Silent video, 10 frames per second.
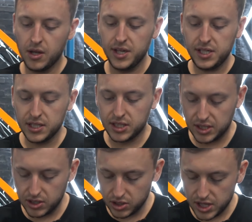This
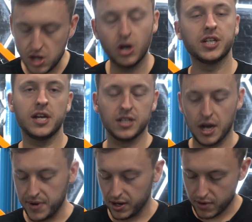is, you got to take your
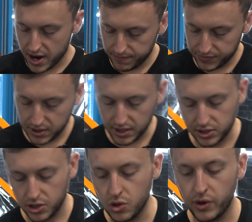time here, right? There's
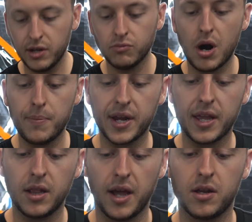an annoying rubber
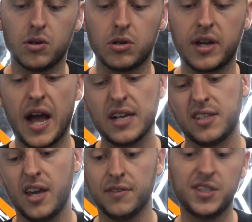like
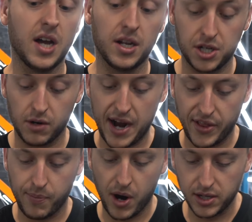gasket of such
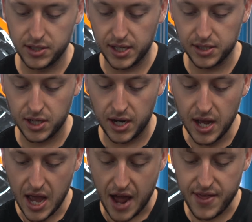around the parking sensor,
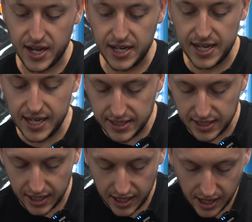and they can
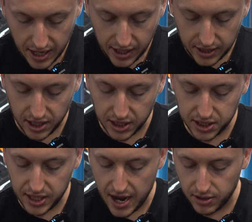easily
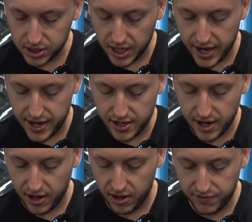touch the outside
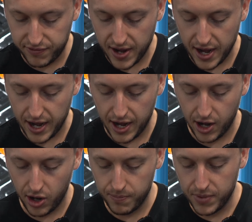of
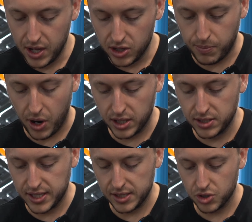the
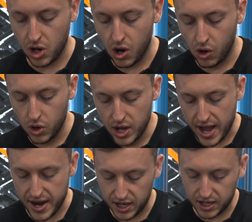parking sensor hole
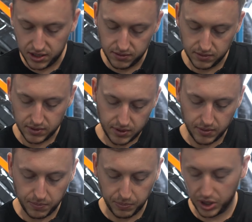and it can
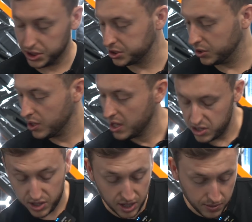push. So
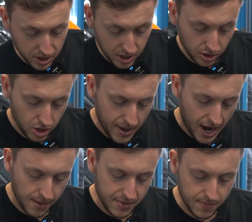you can lube it
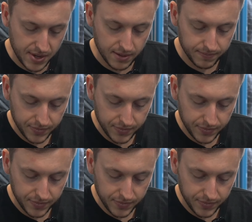up maybe.